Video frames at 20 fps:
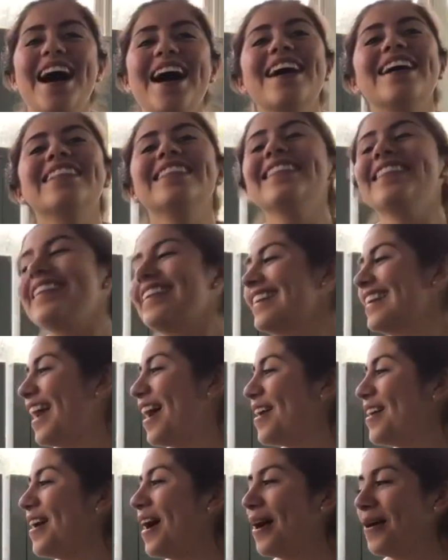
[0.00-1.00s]
And
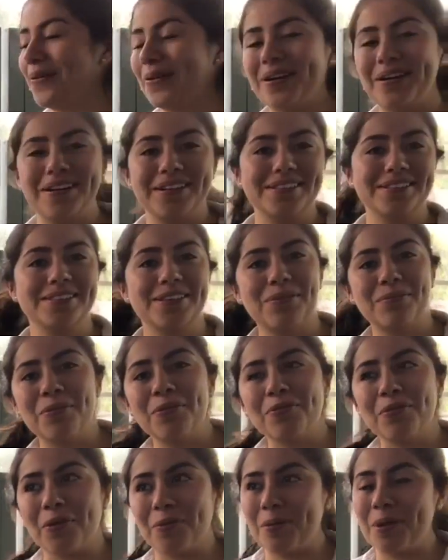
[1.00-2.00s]
now our
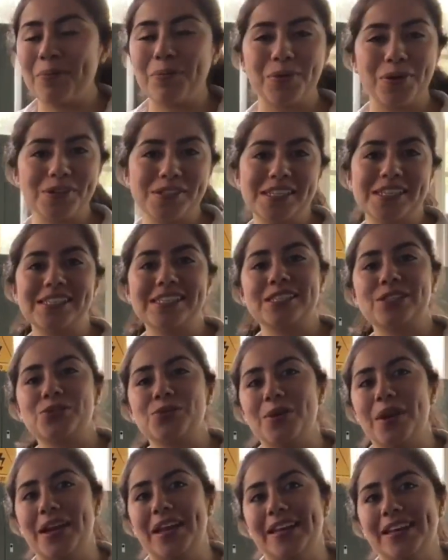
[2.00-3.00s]
thermoforming process is ready.